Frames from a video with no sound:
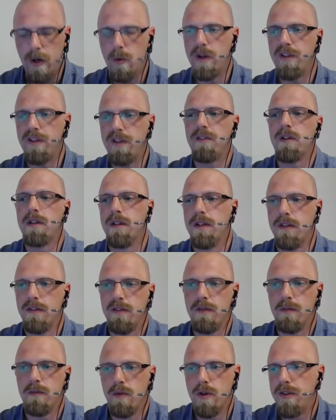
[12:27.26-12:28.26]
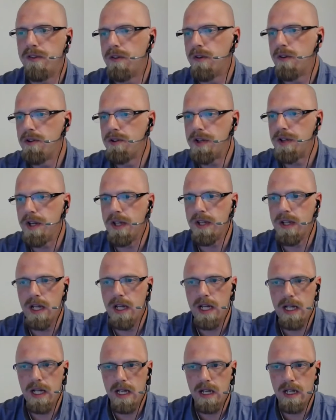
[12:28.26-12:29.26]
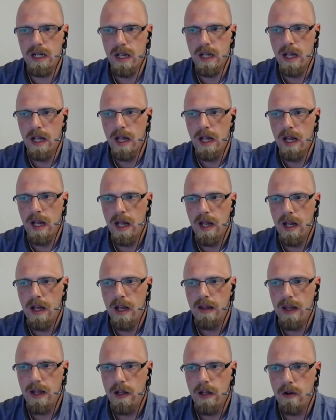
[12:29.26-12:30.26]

recently did some research, and they